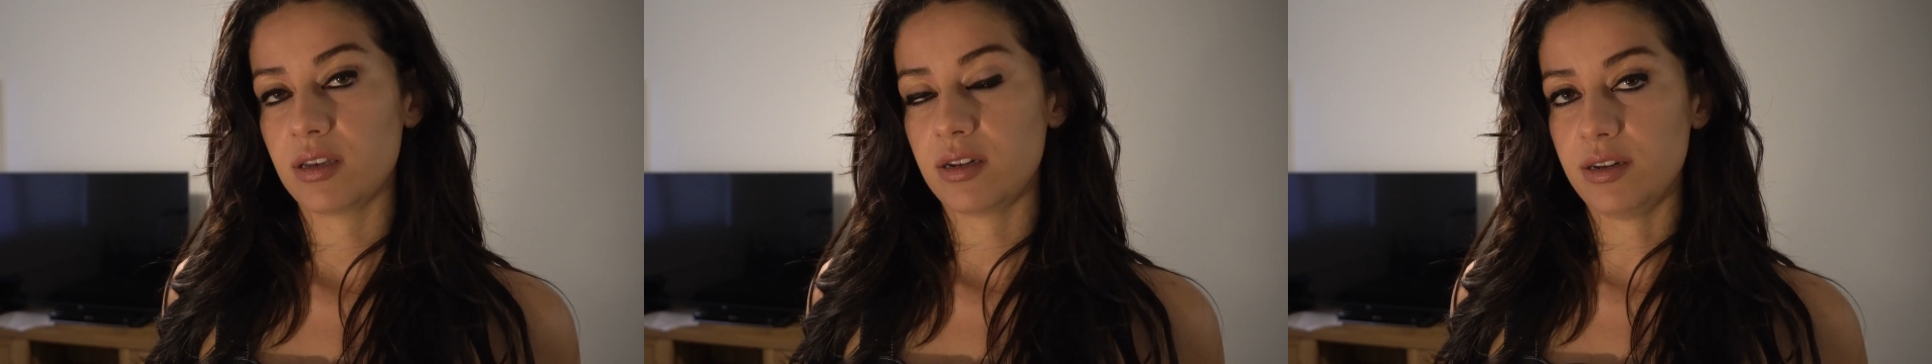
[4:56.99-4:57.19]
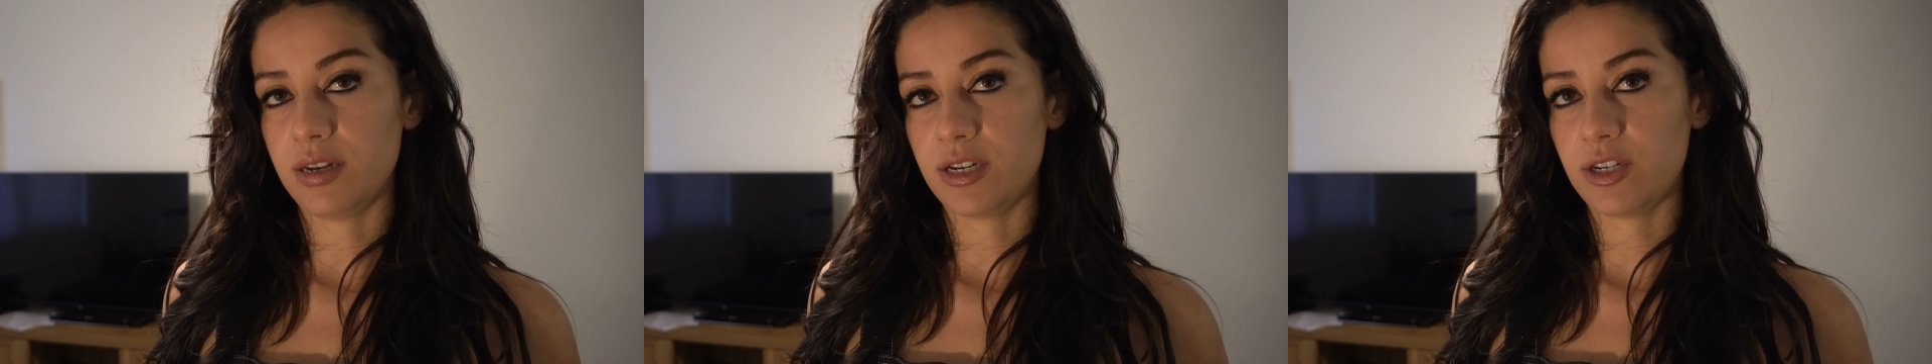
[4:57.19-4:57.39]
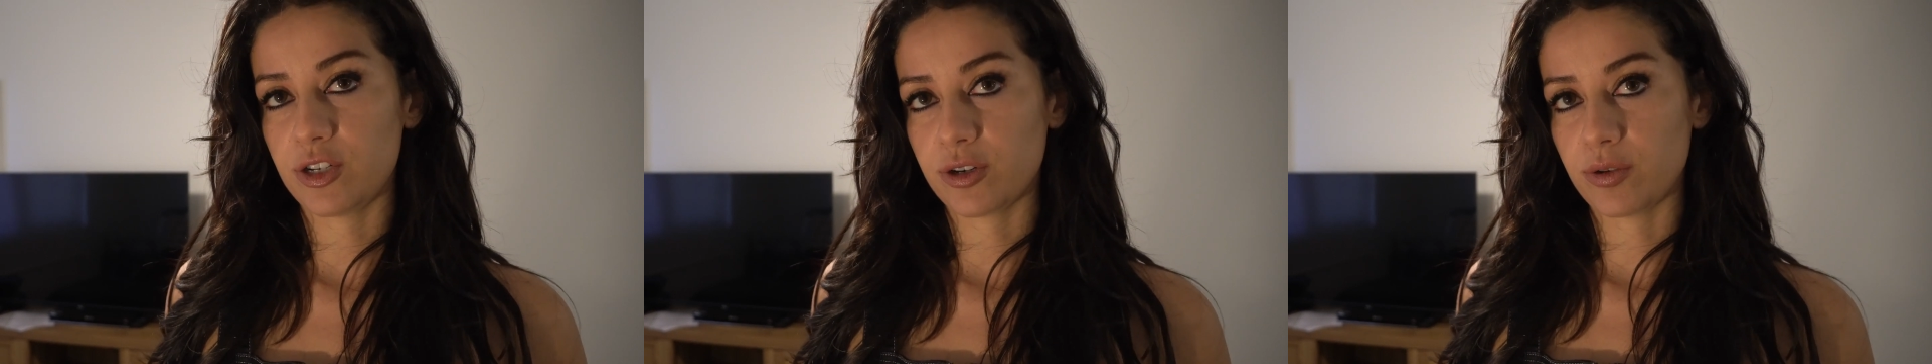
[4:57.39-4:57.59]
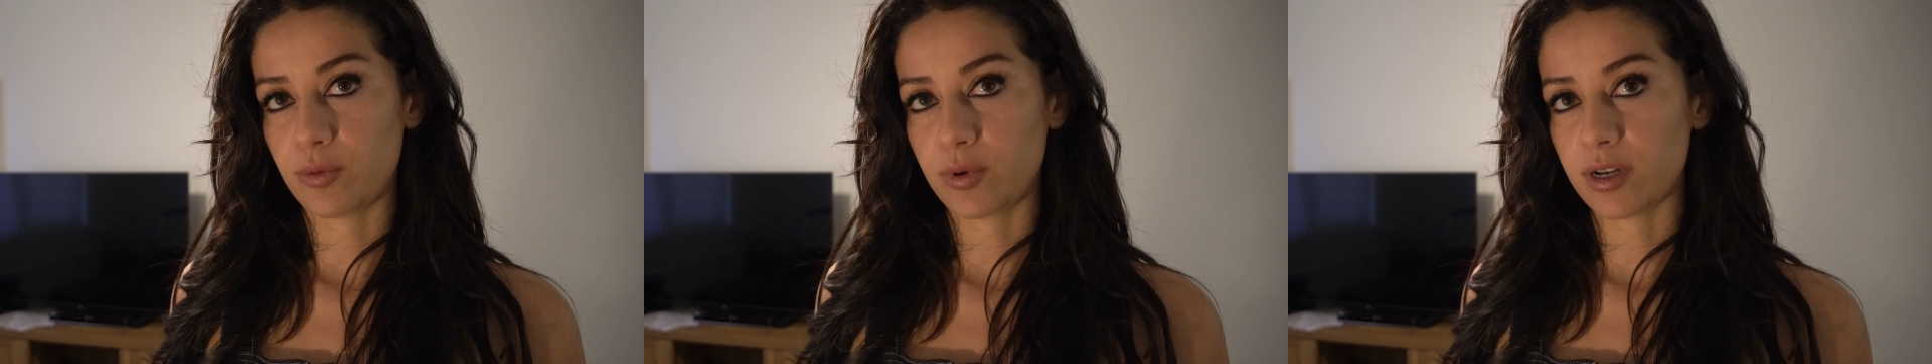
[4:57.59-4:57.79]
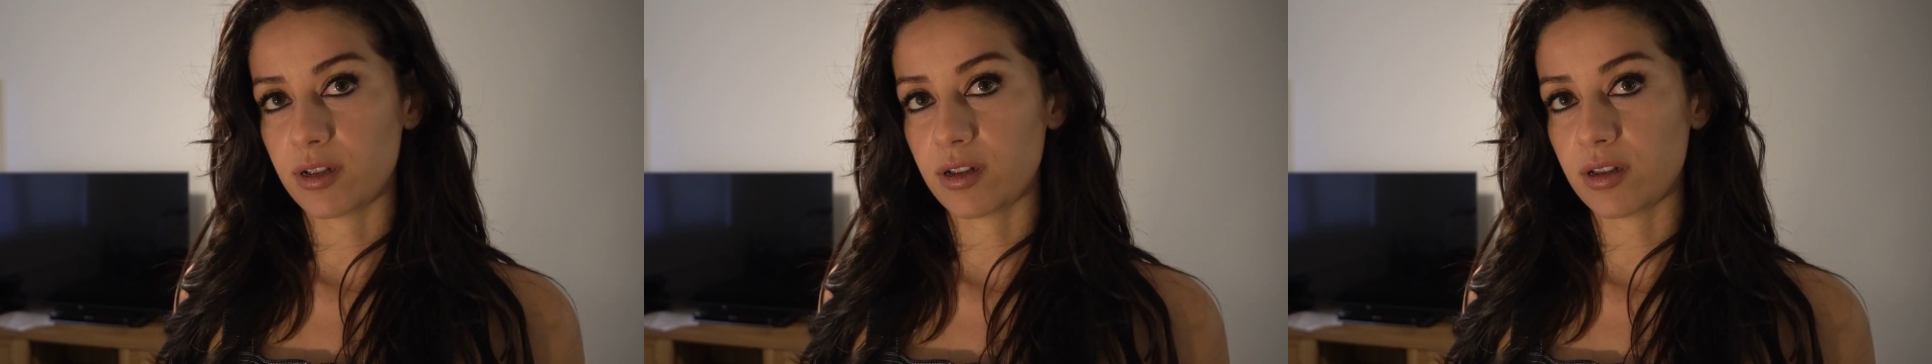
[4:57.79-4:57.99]
nature
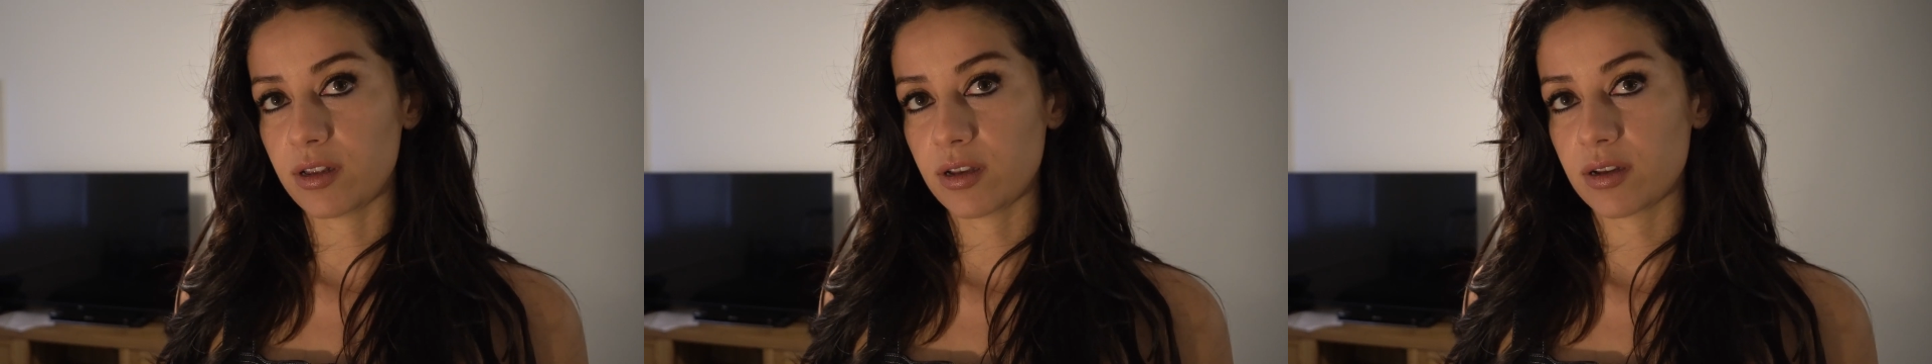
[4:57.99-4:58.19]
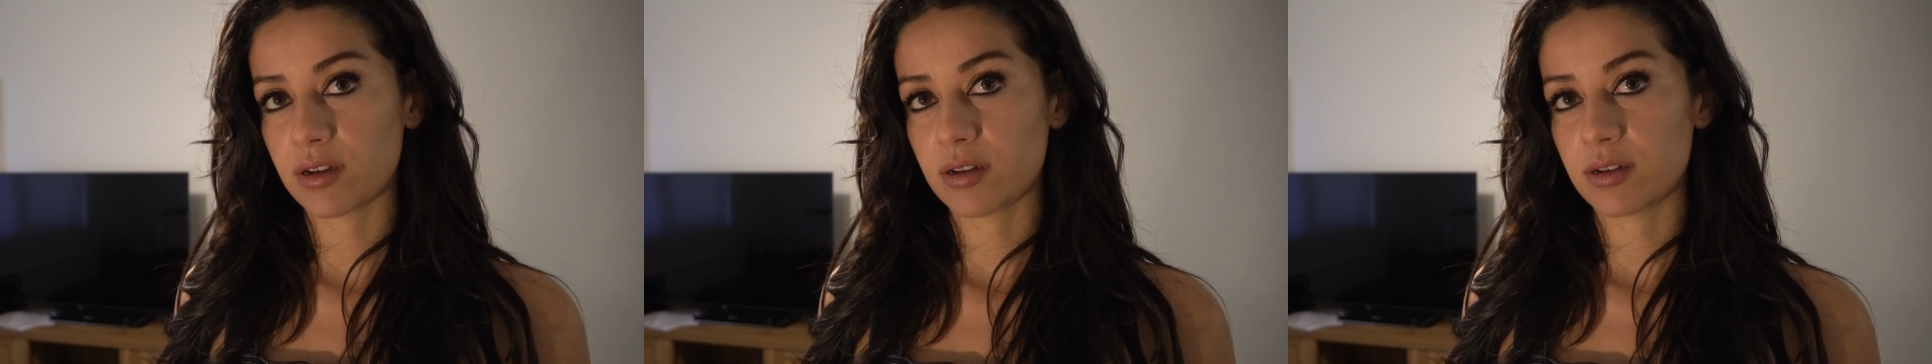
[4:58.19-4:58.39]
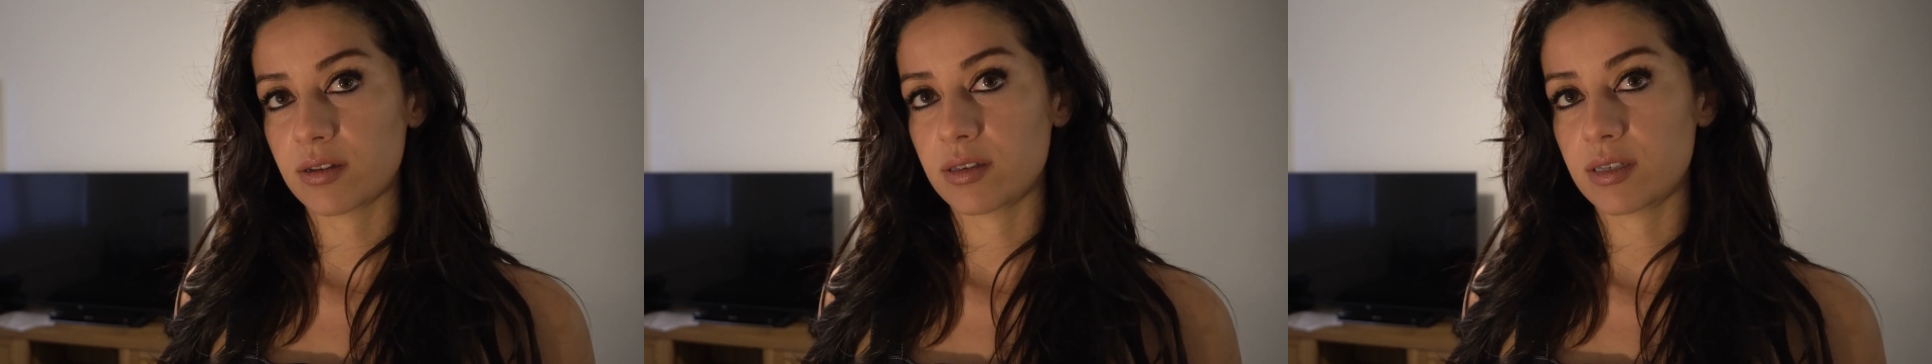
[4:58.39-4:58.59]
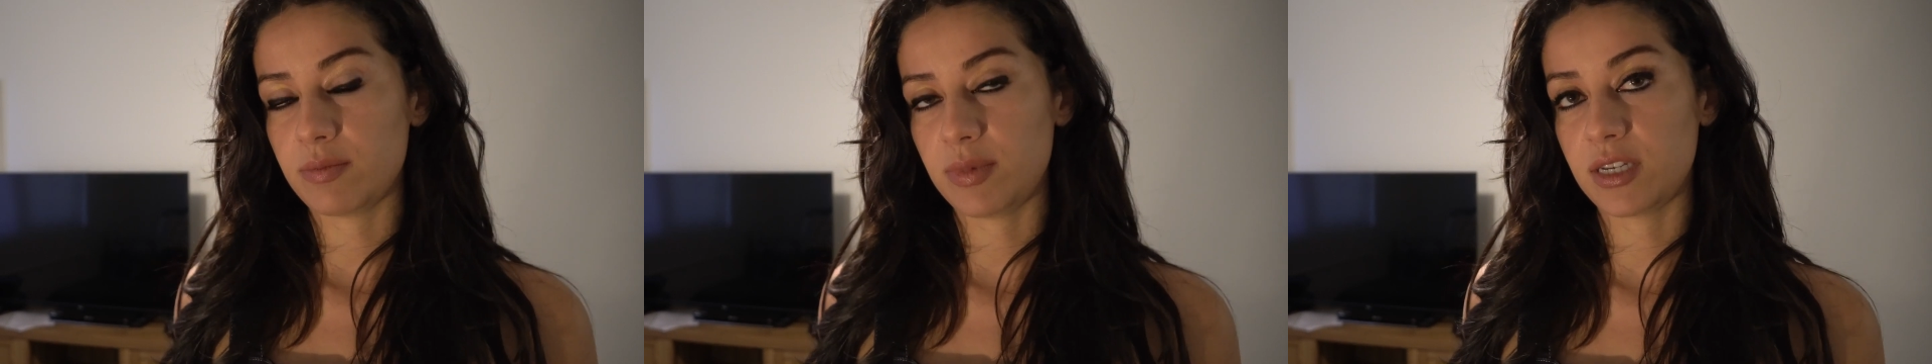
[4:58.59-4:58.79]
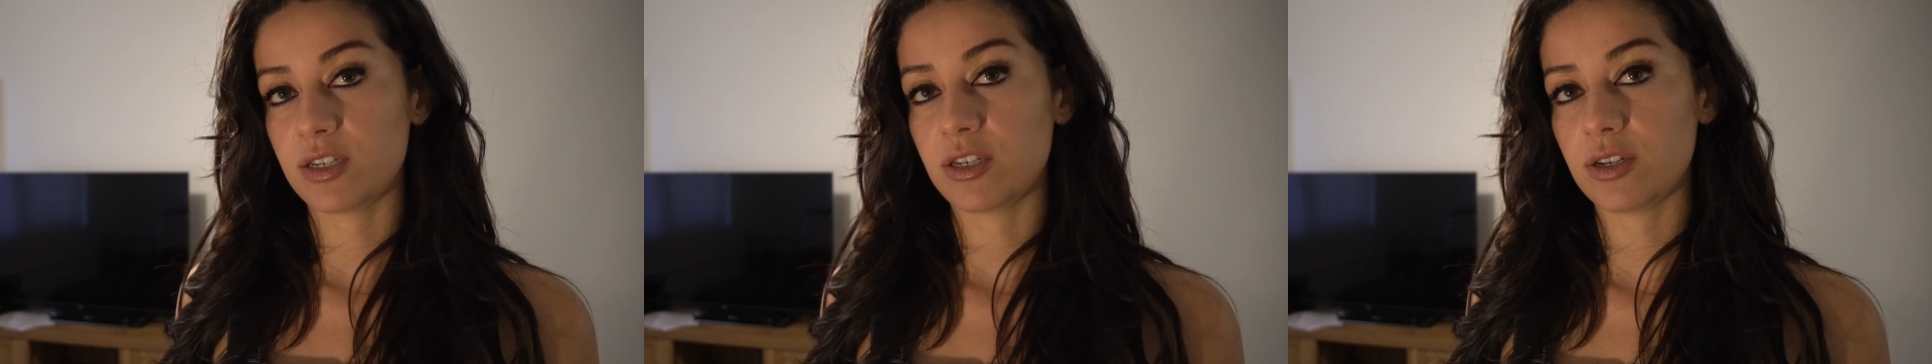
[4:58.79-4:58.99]
will
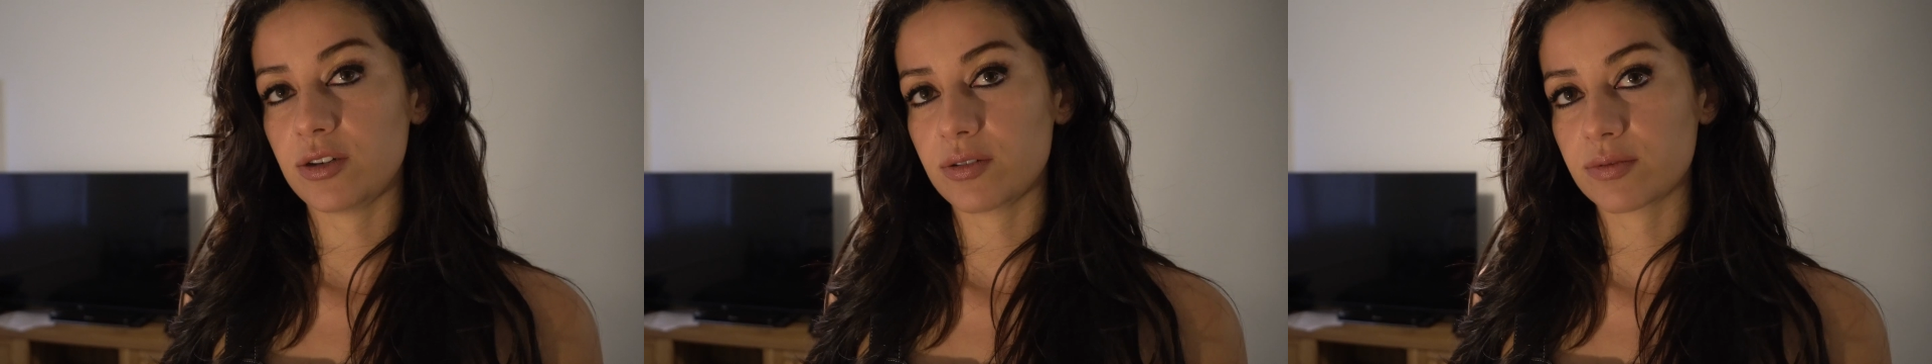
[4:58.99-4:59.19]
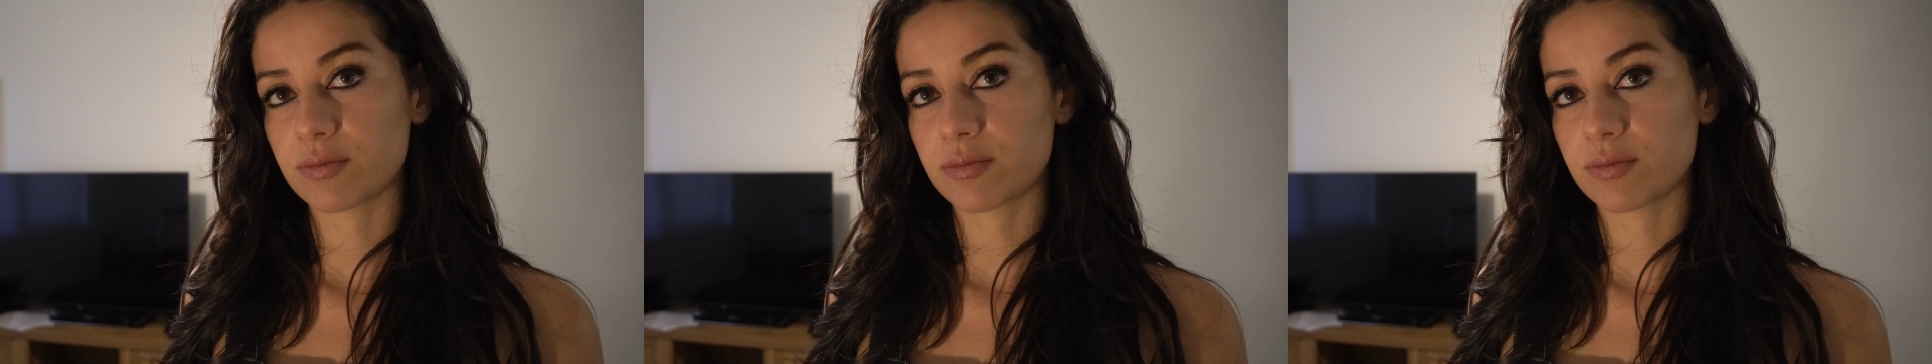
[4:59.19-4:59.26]
speak to you.